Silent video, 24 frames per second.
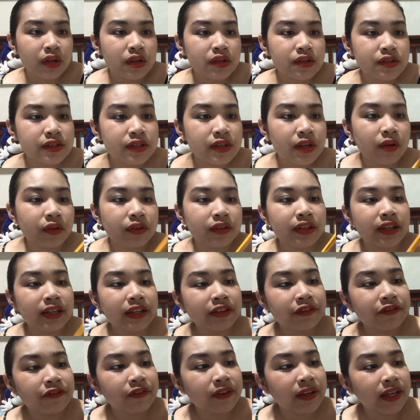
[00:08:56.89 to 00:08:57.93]
So, Neat
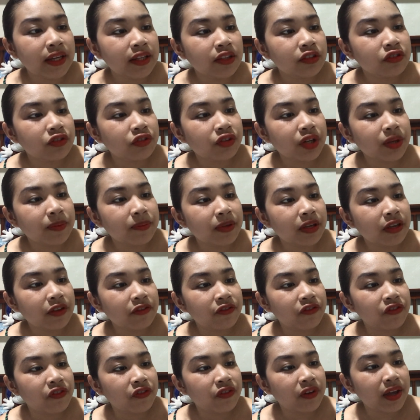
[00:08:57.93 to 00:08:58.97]
Feet 3B
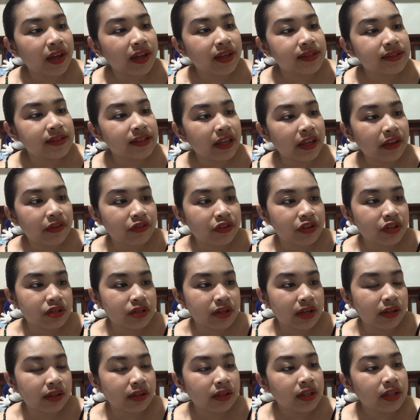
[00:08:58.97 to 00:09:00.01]
Face Saver
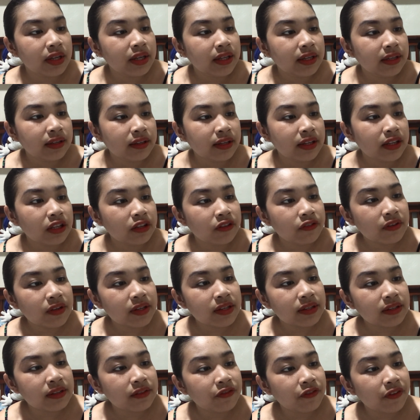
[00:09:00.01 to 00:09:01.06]
Gel. Neat Feet
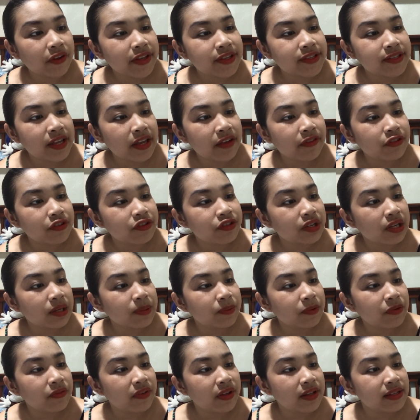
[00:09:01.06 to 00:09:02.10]
Face Saver Gel
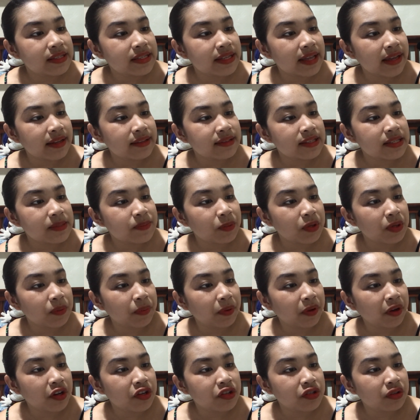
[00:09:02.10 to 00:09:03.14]
prevents the excess
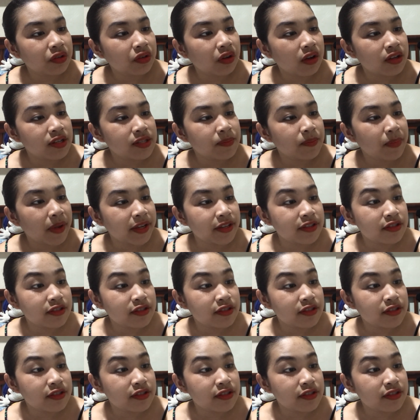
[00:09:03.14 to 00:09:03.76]
perspiration caused by